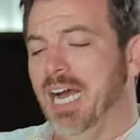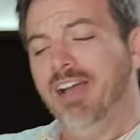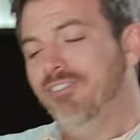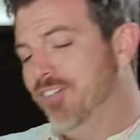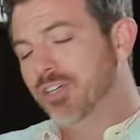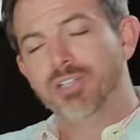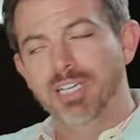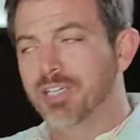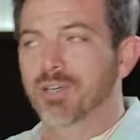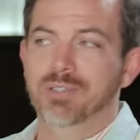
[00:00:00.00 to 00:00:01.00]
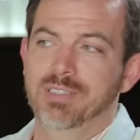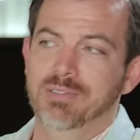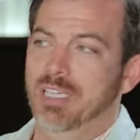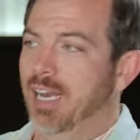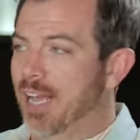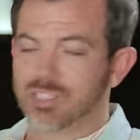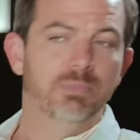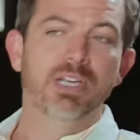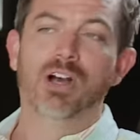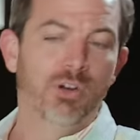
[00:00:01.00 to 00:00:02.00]
I figured, it has
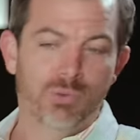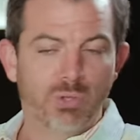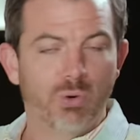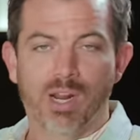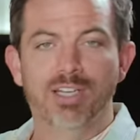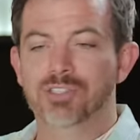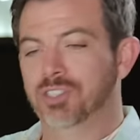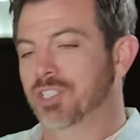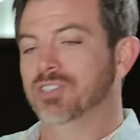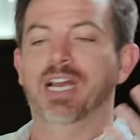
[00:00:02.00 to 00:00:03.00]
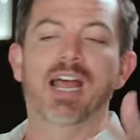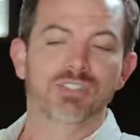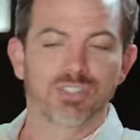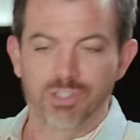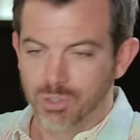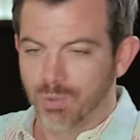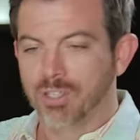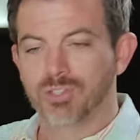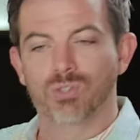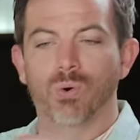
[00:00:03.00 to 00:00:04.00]
to be 100 grand just because it has such a
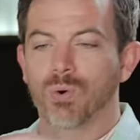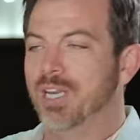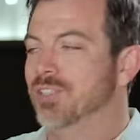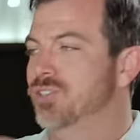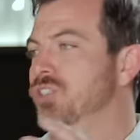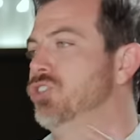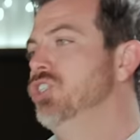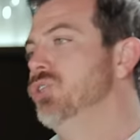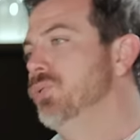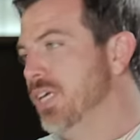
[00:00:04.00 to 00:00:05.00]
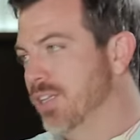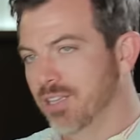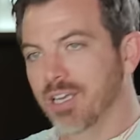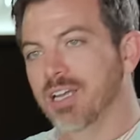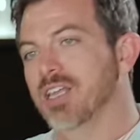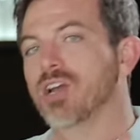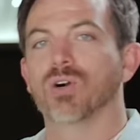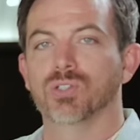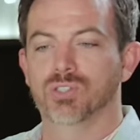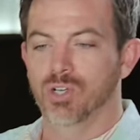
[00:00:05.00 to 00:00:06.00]
great story. It's such a unique thing. They
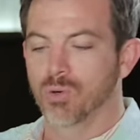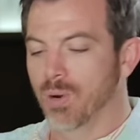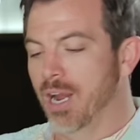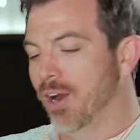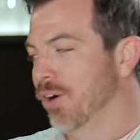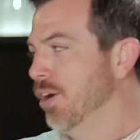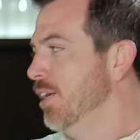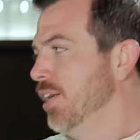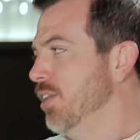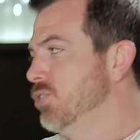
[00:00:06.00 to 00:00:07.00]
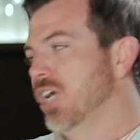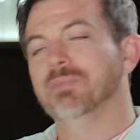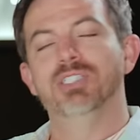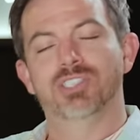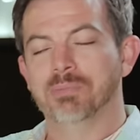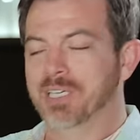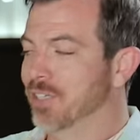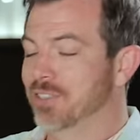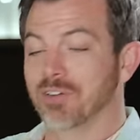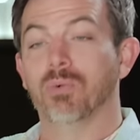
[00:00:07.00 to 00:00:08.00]
are so rare. There's got to be somebody
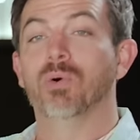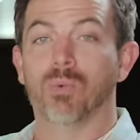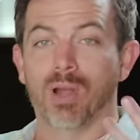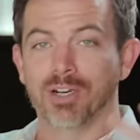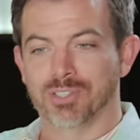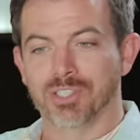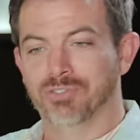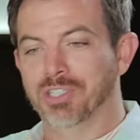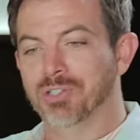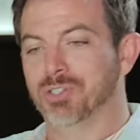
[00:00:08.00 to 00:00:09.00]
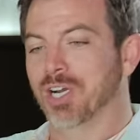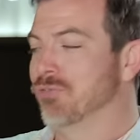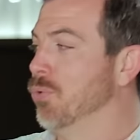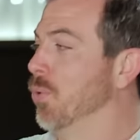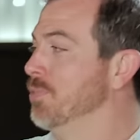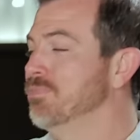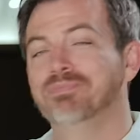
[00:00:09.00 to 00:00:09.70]
out there that will write a six-figure check for it.